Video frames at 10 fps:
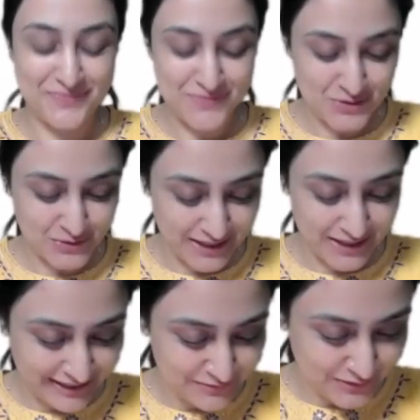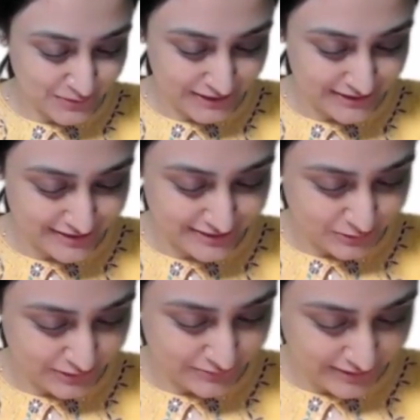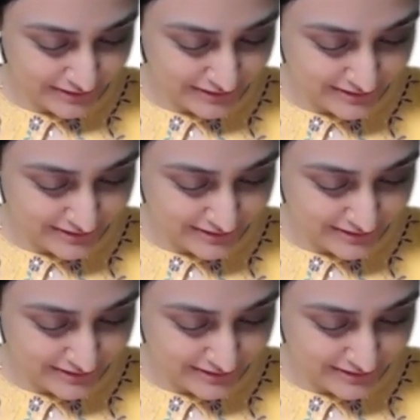So hi everyone, good evening.